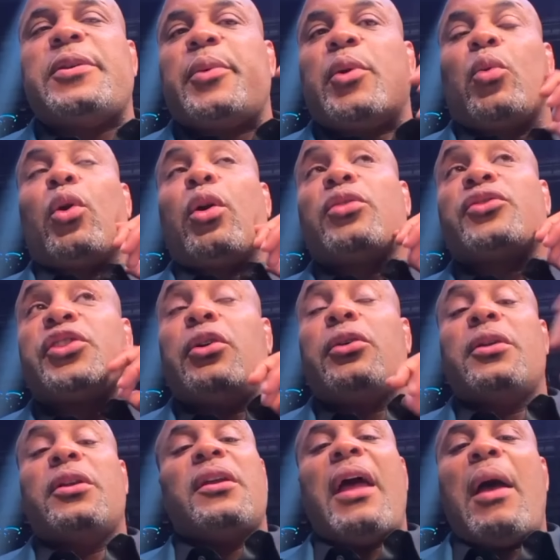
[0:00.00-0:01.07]
of the world. So
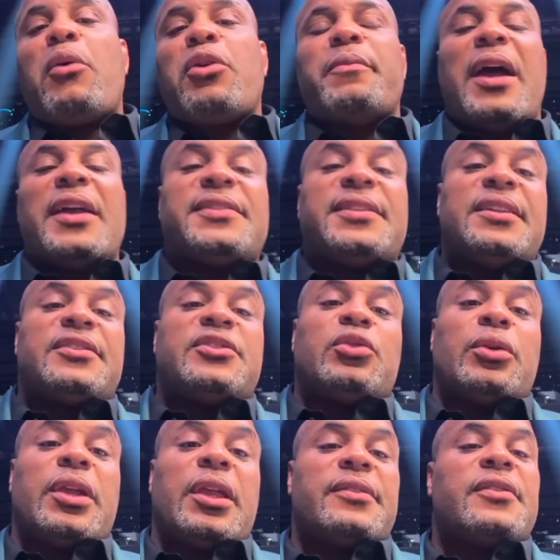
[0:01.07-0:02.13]
I wouldn't mind seeing these two
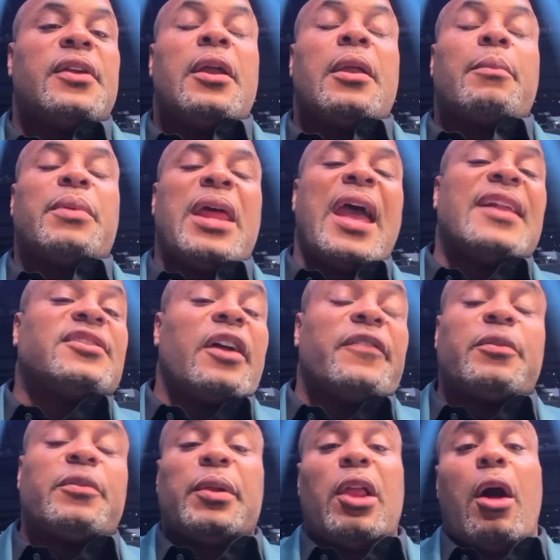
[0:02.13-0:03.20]
again. But hats off
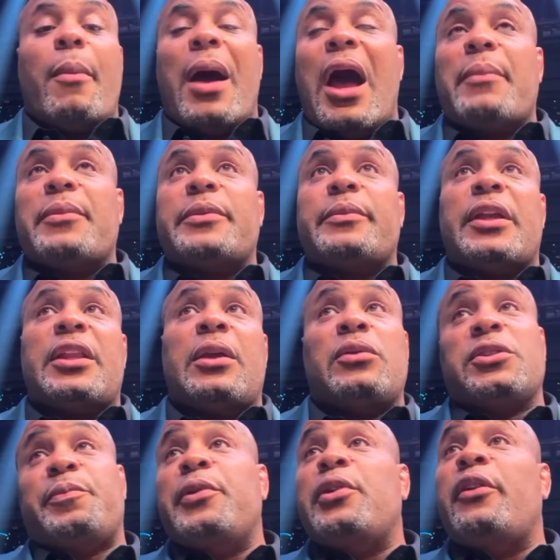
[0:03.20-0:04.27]
to Belal Muhammad, man. It
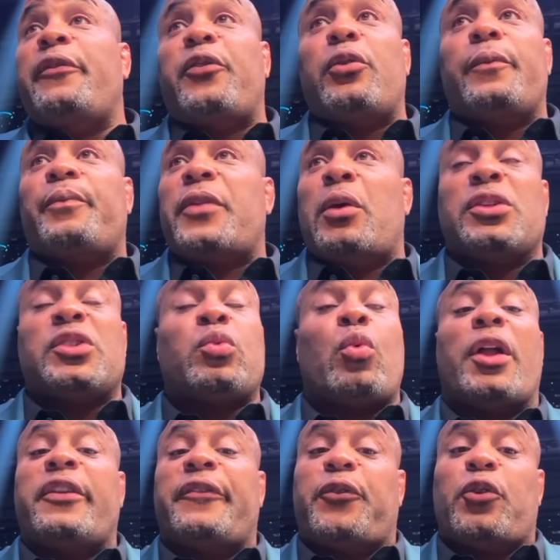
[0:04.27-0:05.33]
was beautiful. It was
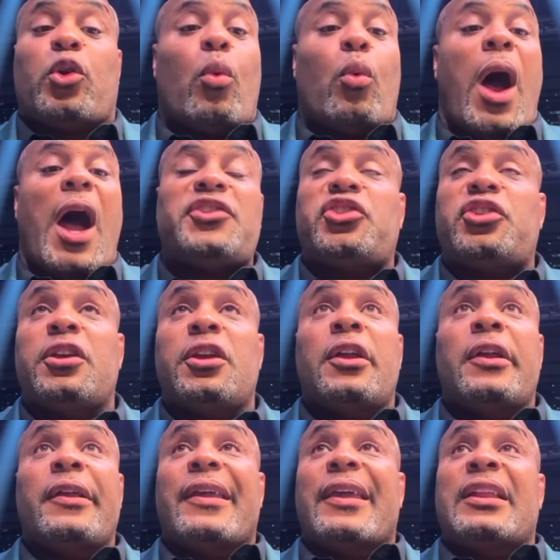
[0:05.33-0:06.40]
wonderful to watch.
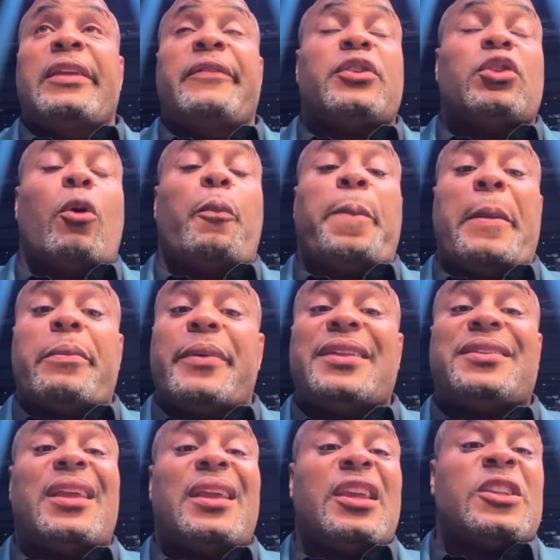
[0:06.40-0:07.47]
And even though people may
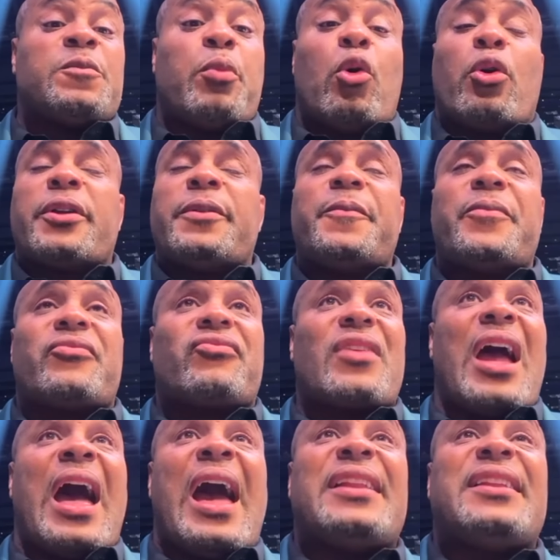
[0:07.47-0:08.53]
think he's boring,
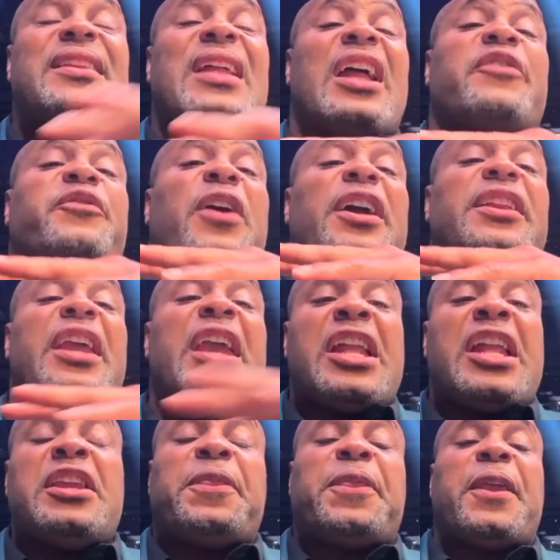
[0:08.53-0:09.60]
I did not find
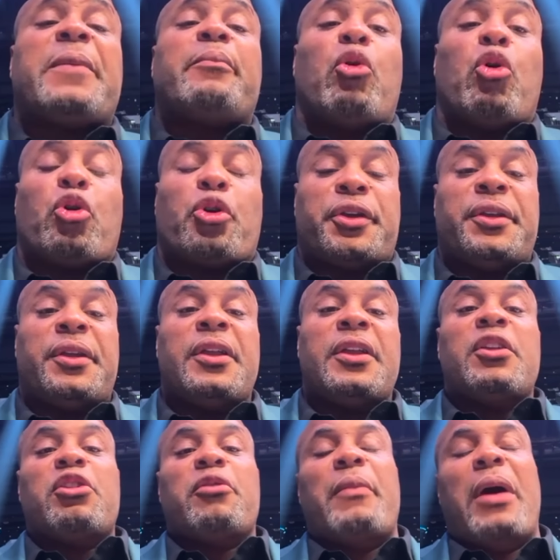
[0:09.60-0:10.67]
anything boring
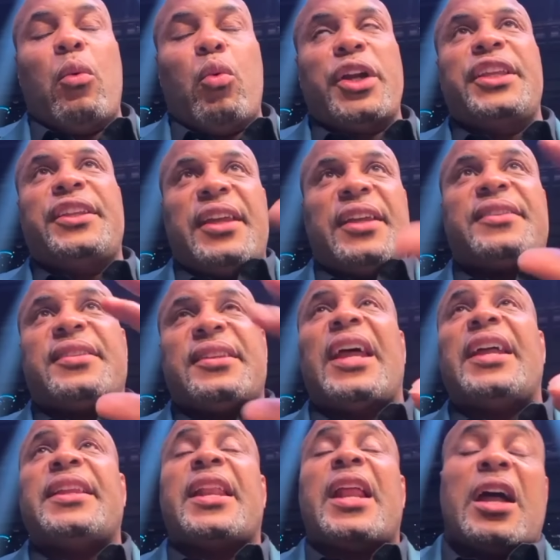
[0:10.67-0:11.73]
about what he did tonight
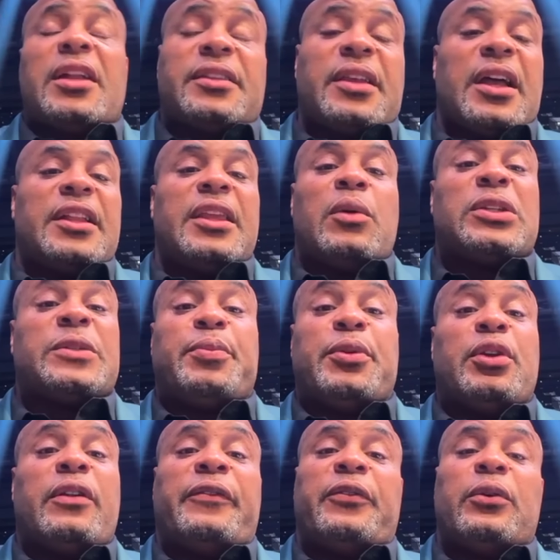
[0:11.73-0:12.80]
in that octagon. It was
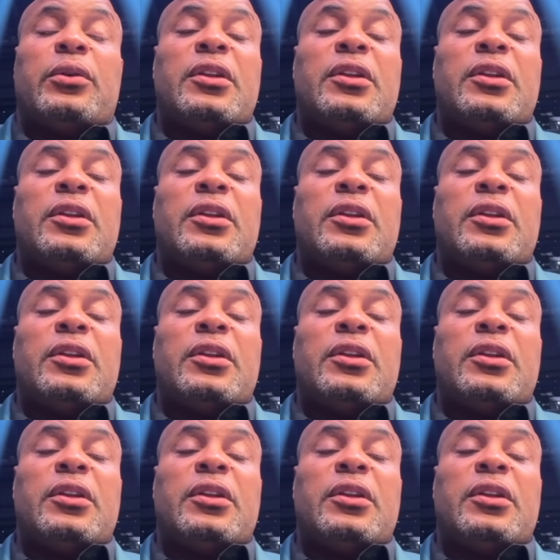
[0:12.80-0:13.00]
beautiful.